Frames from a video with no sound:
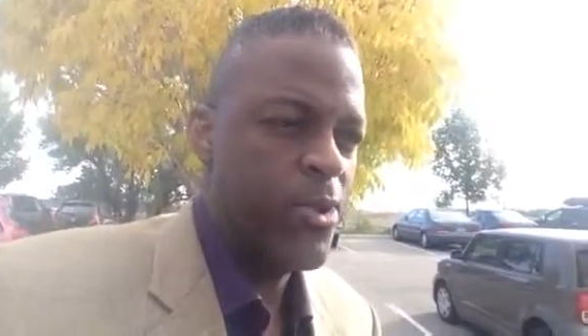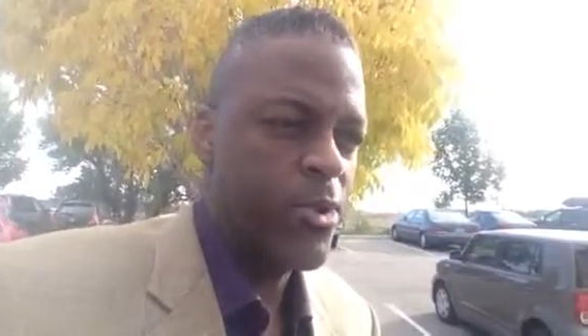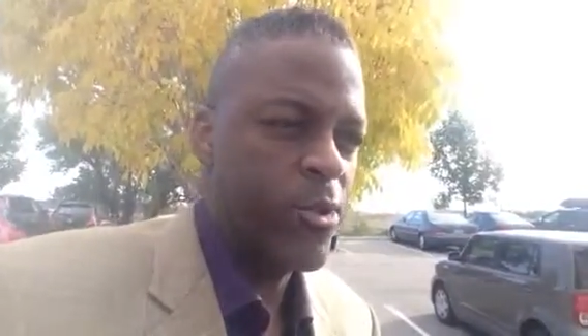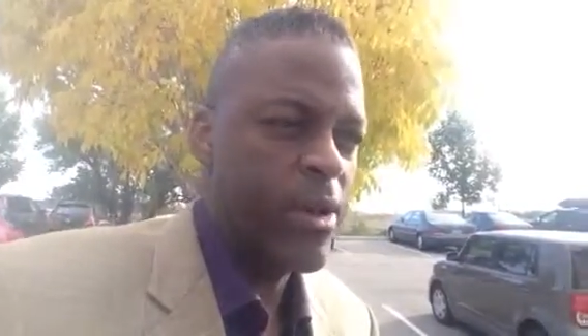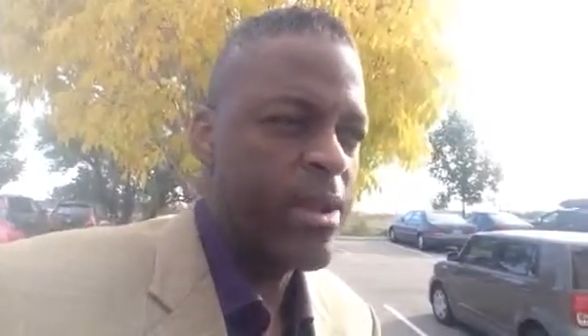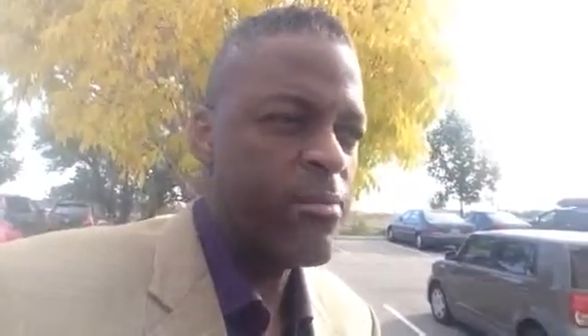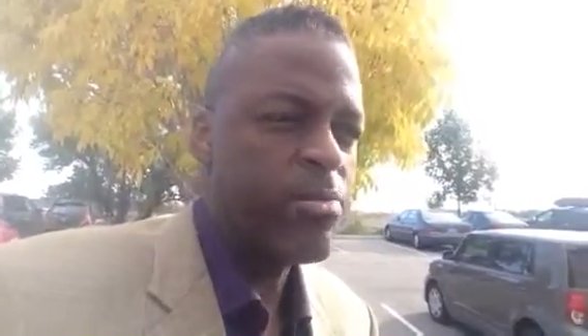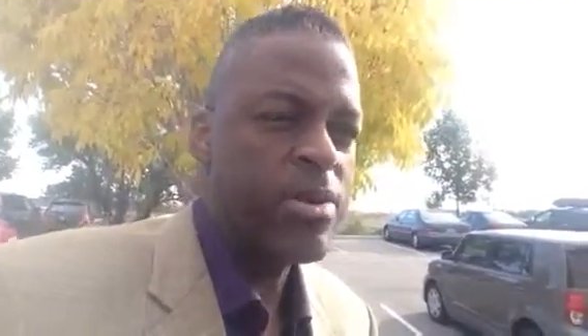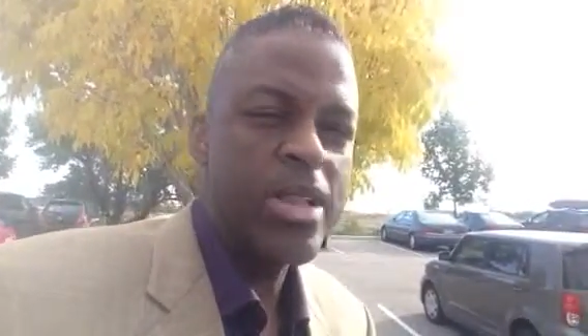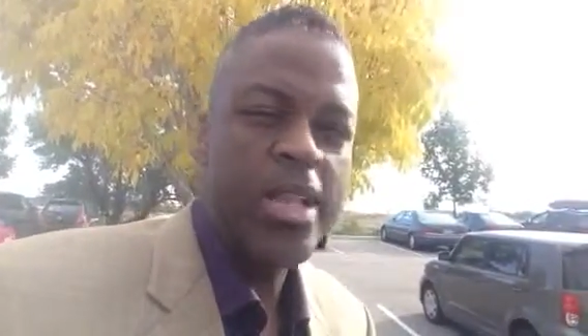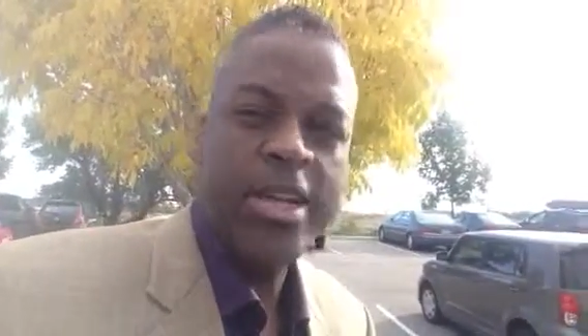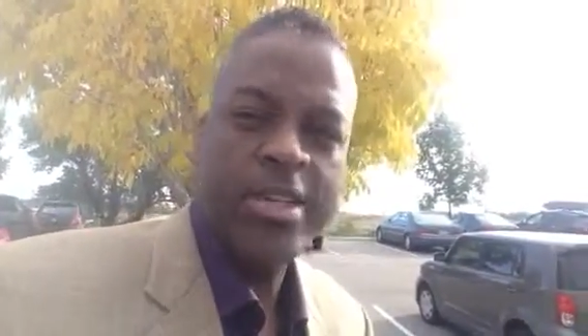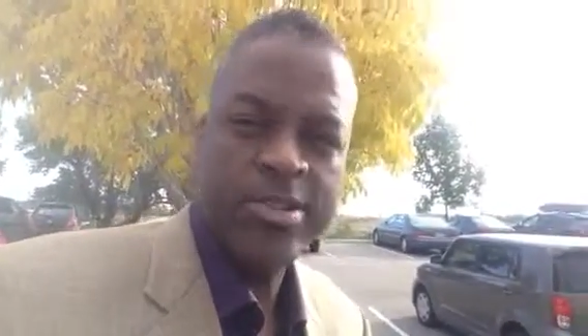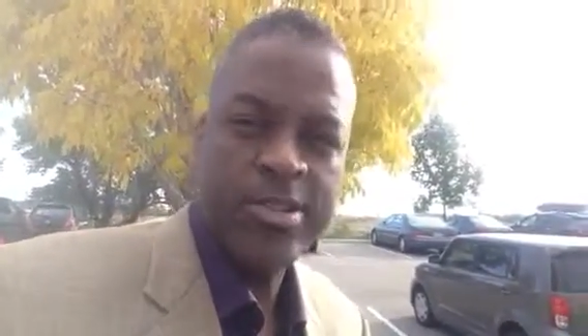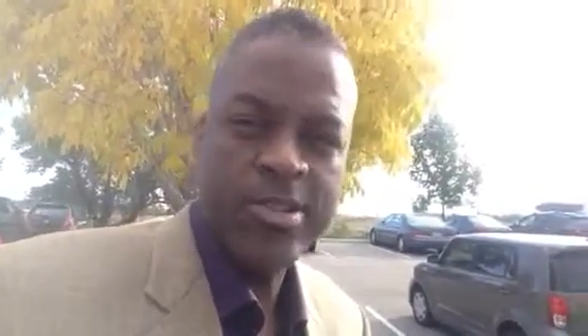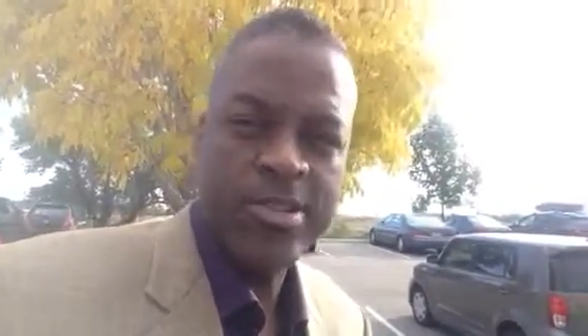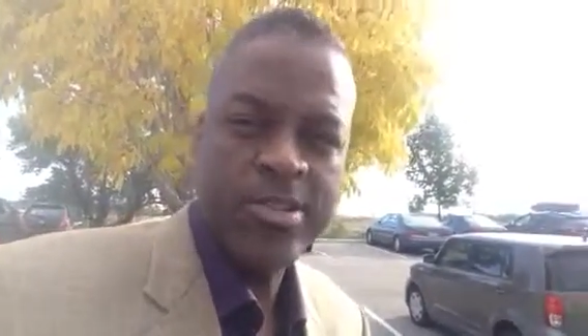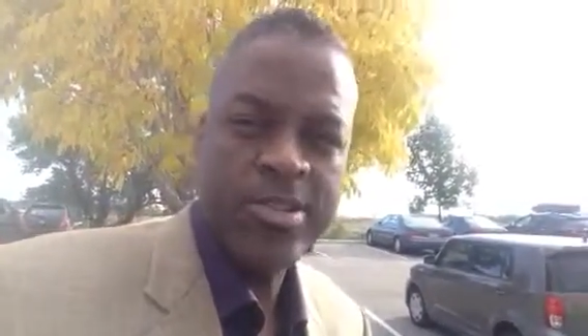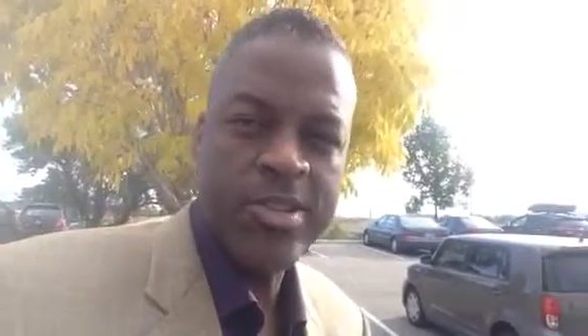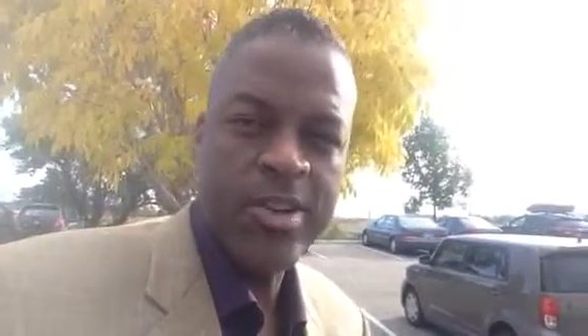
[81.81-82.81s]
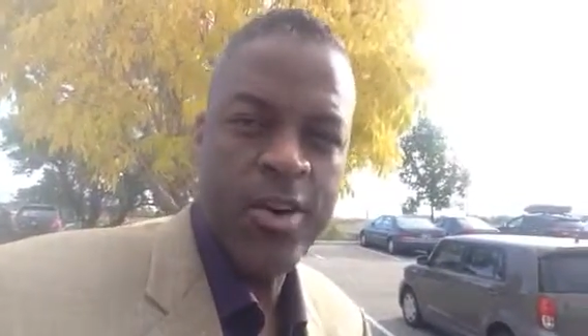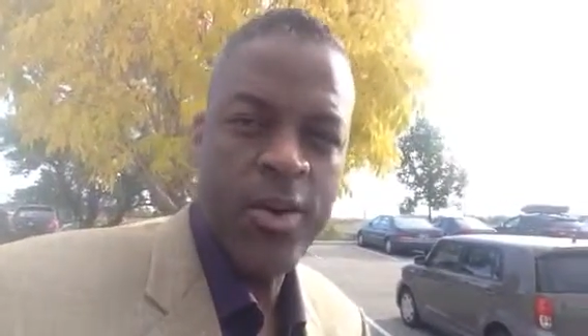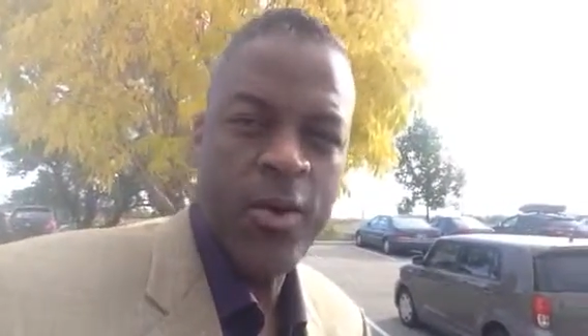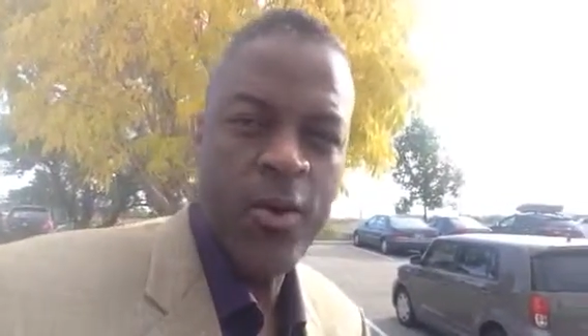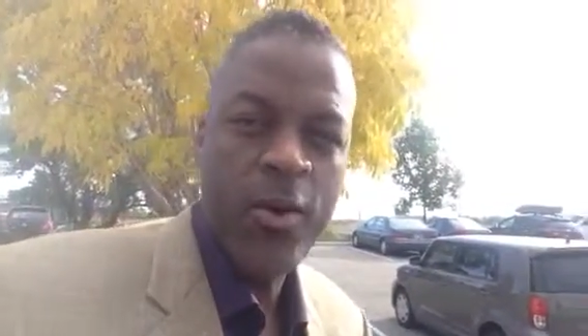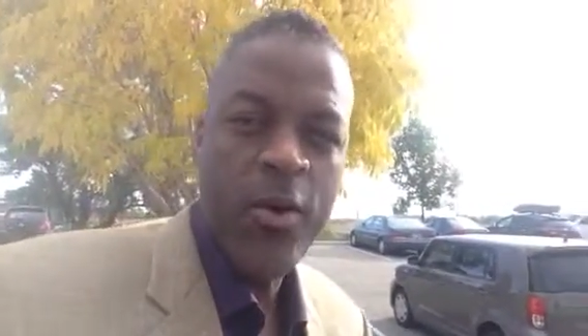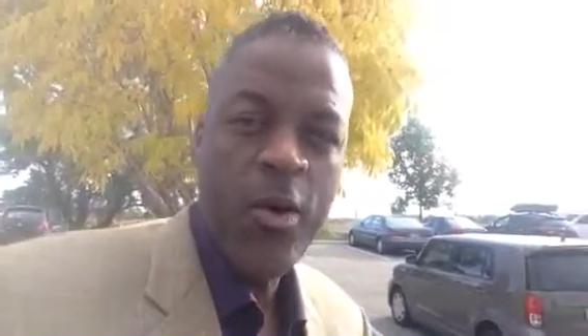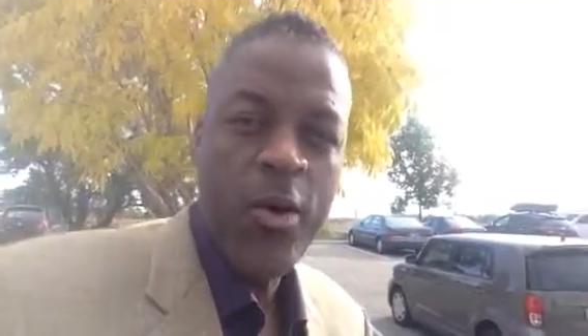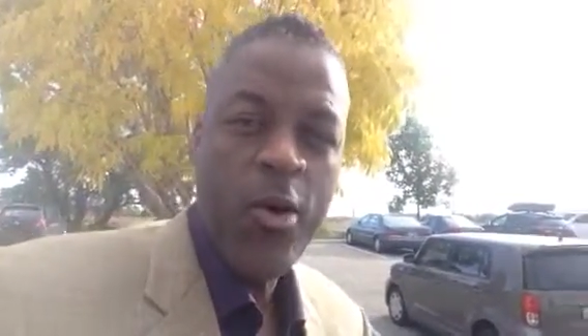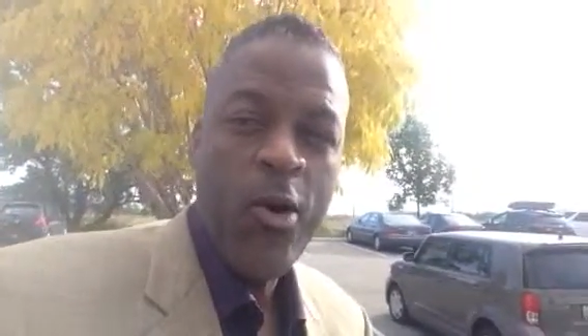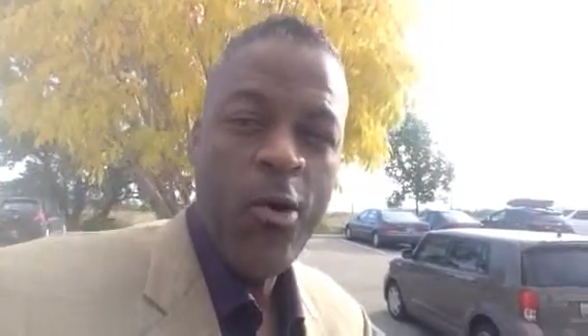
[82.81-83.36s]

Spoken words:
great pleasure. So